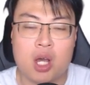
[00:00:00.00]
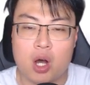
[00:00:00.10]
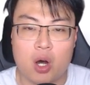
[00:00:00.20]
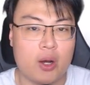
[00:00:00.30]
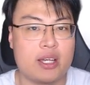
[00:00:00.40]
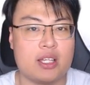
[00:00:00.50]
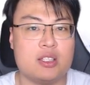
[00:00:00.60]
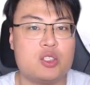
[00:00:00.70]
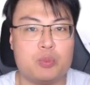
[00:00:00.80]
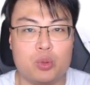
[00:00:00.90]
or I can
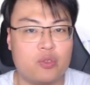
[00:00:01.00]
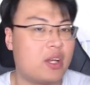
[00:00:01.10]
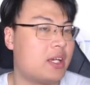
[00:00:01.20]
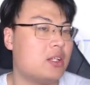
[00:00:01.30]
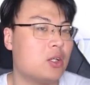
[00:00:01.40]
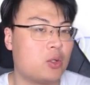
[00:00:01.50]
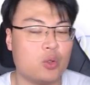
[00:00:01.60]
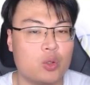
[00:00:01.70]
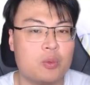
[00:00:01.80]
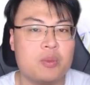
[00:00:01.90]
spoof like in like you
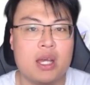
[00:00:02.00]
know